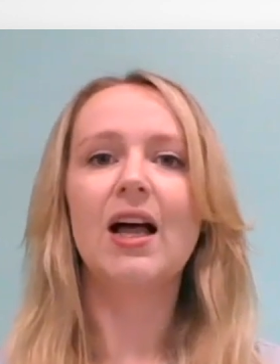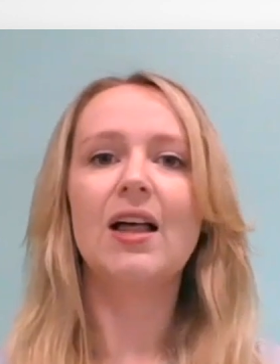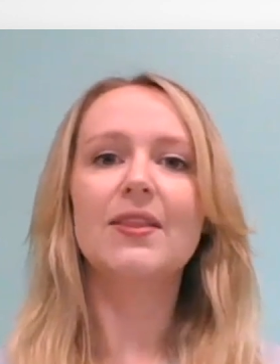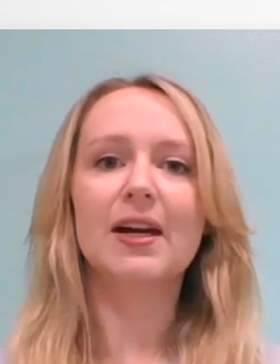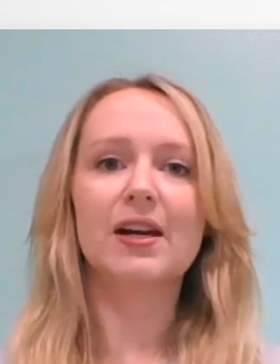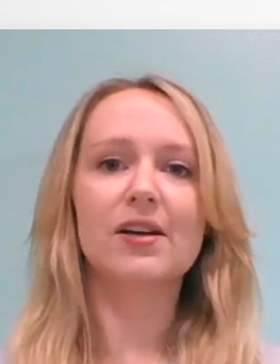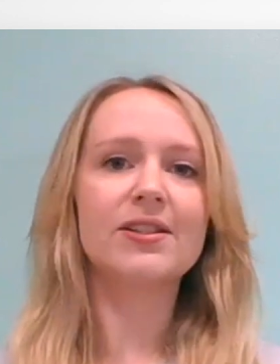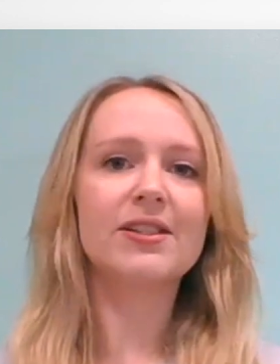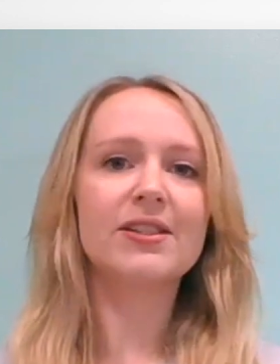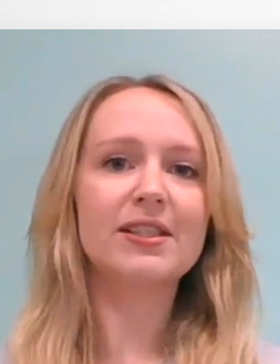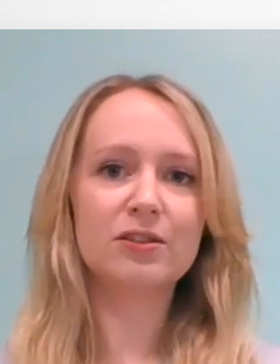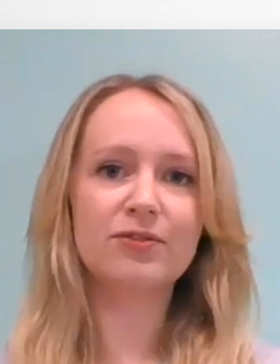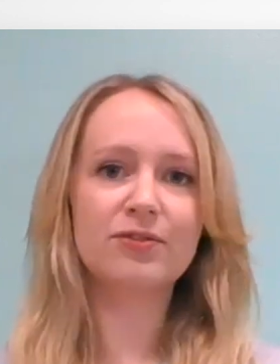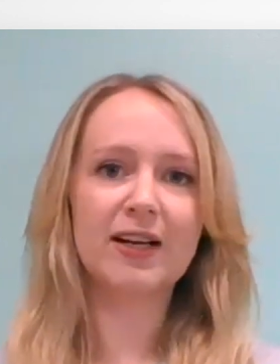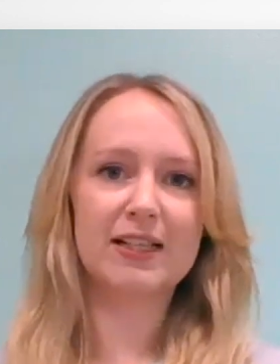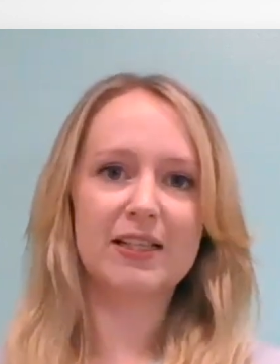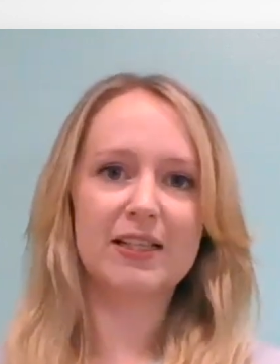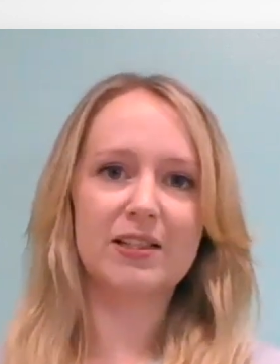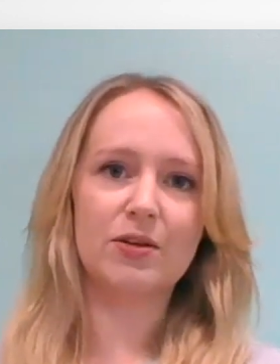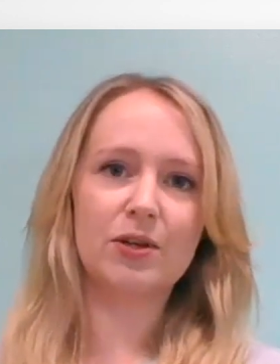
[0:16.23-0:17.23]
They are still
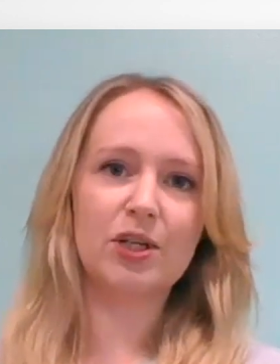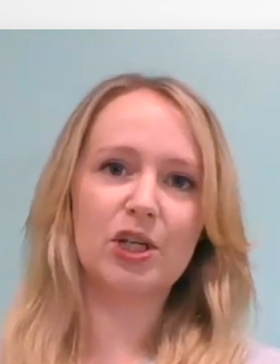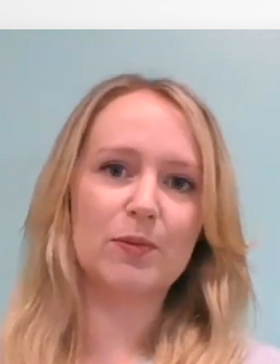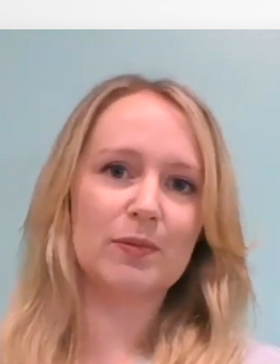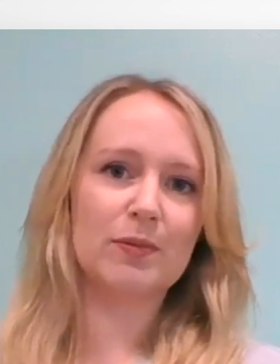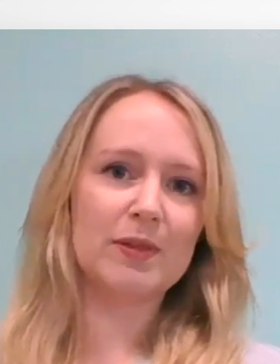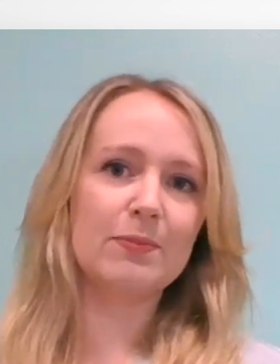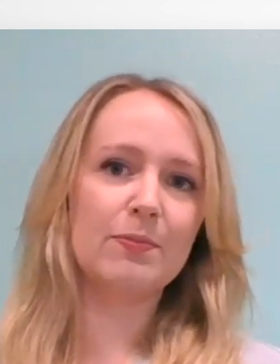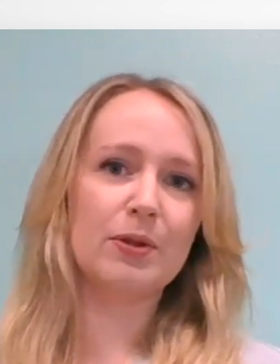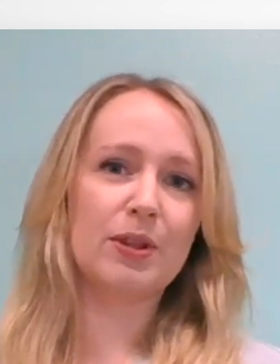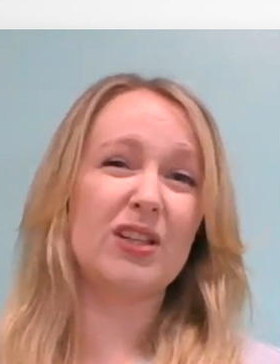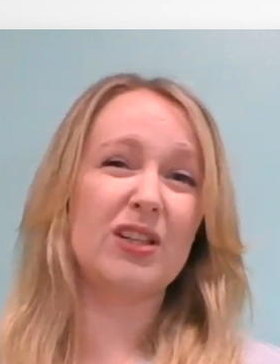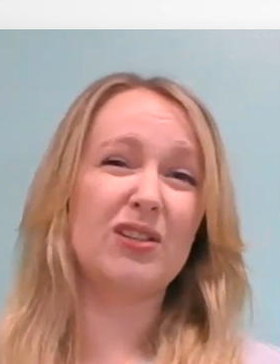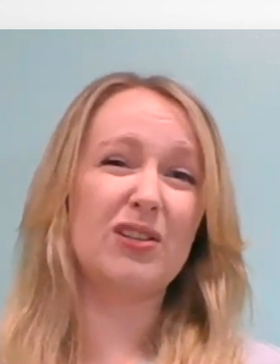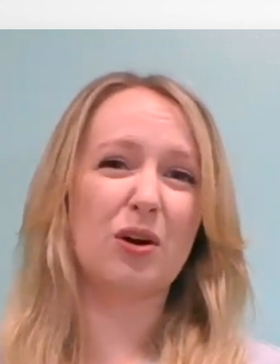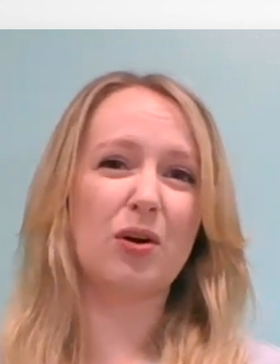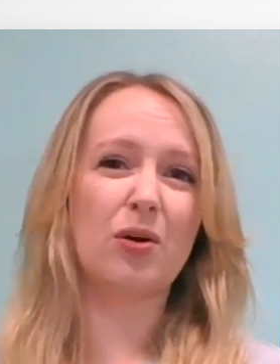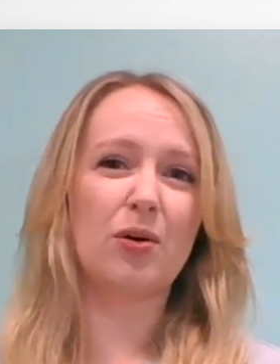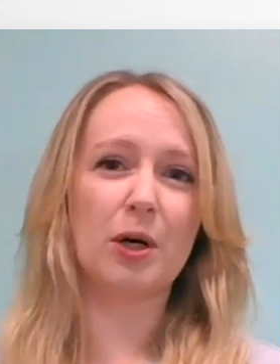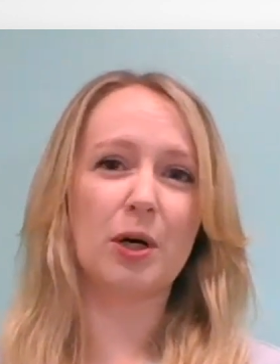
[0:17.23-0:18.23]
valid documents, but they're
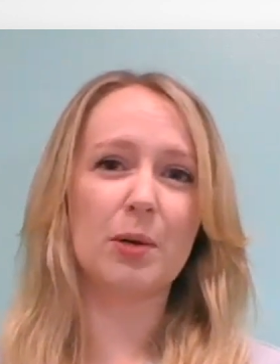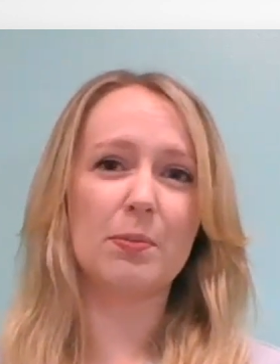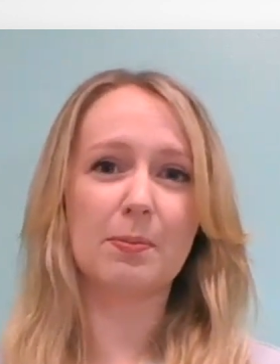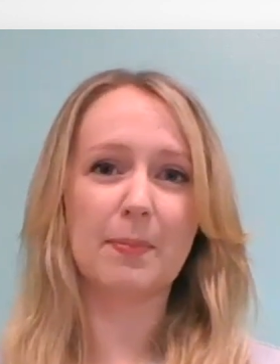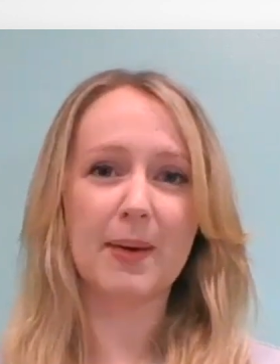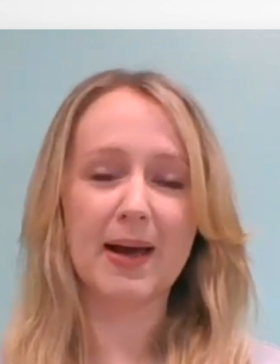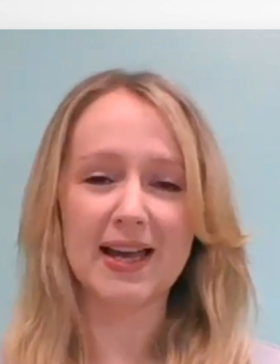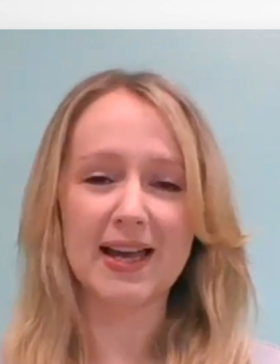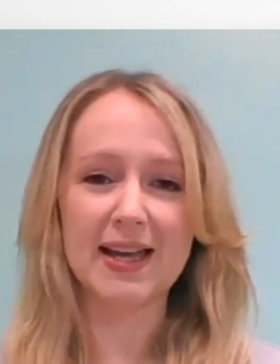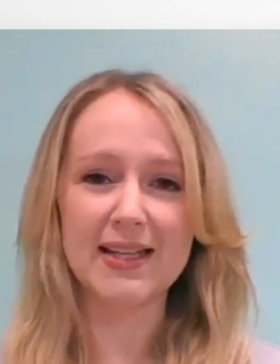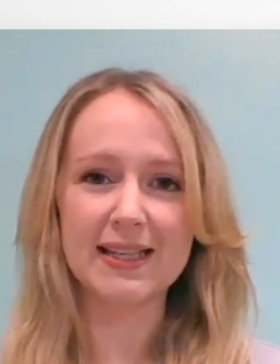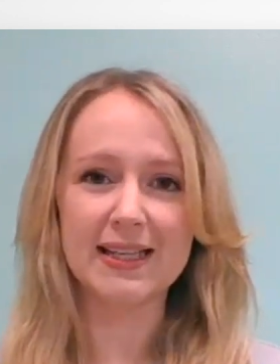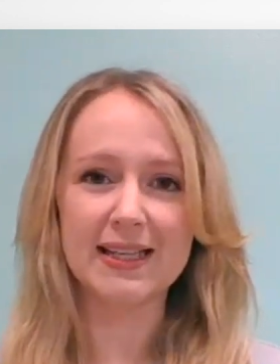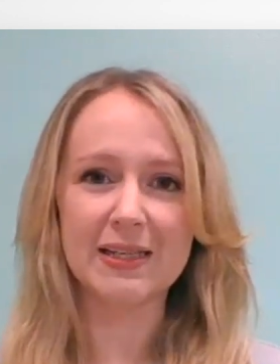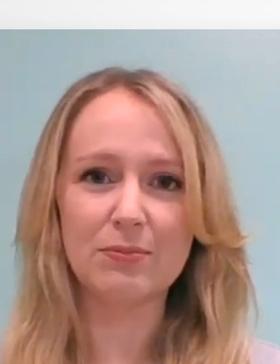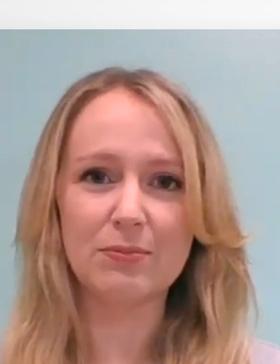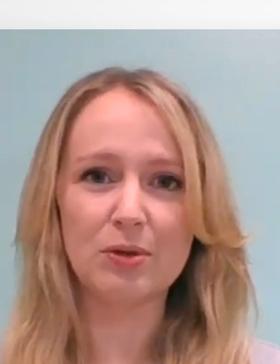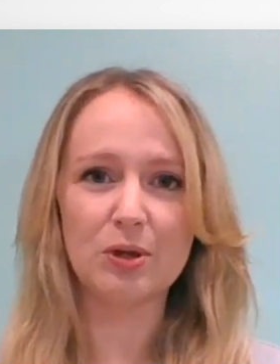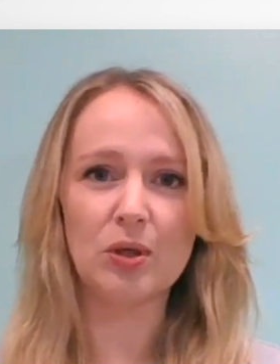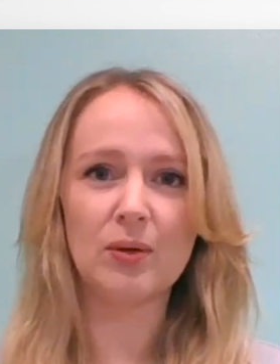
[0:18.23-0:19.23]
no longer prepared
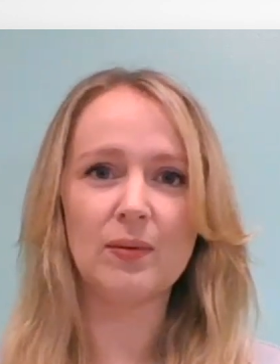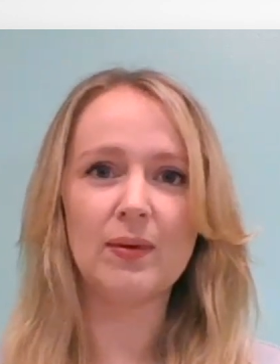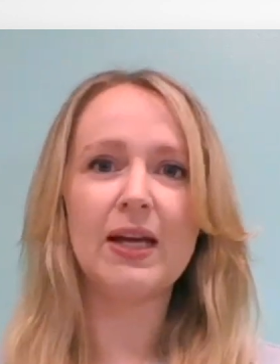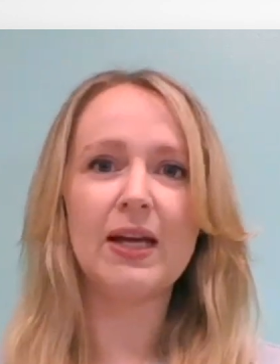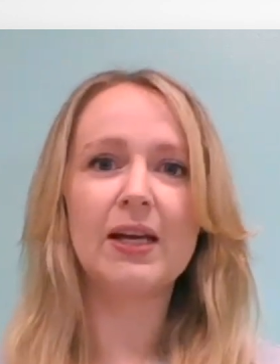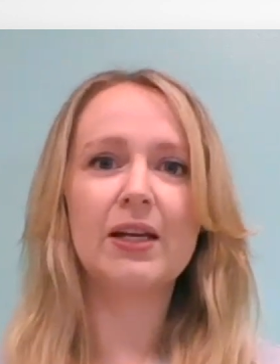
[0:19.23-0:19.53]
anymore.